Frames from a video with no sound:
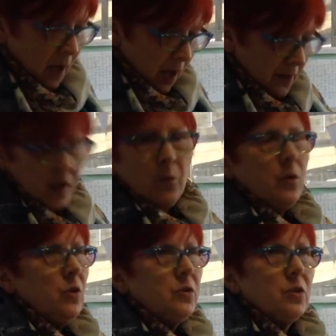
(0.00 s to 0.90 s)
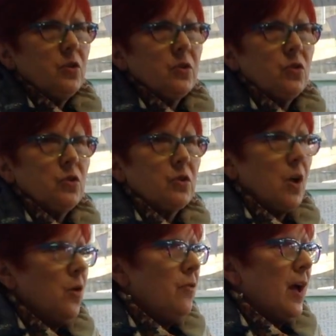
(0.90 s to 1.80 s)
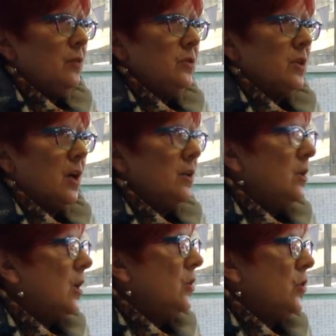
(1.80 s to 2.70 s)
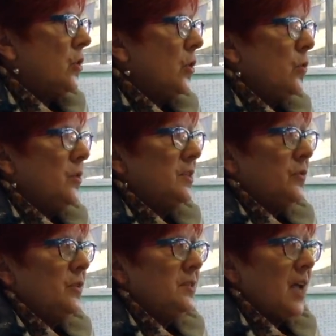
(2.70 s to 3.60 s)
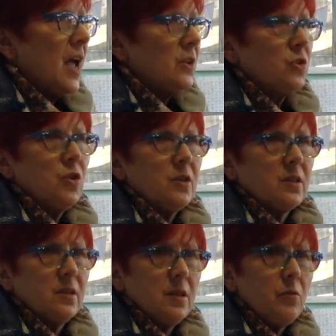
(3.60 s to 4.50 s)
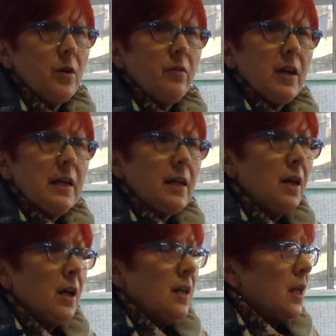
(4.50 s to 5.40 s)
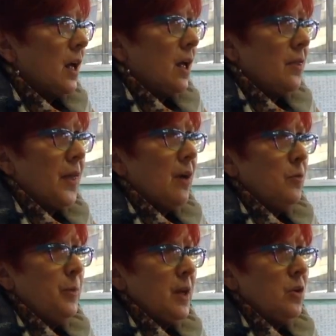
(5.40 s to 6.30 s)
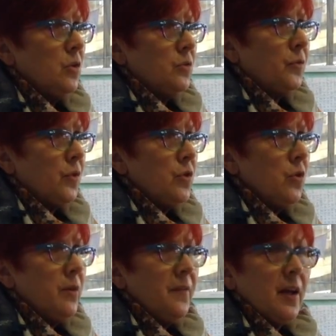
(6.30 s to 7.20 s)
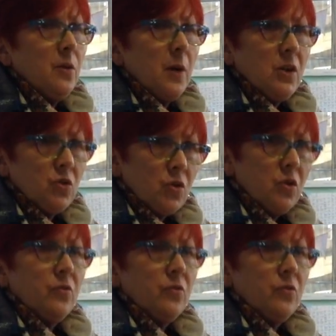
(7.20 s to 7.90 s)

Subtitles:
And then I want you to just go around and look at all the different textures, because that would be good for your evaluation.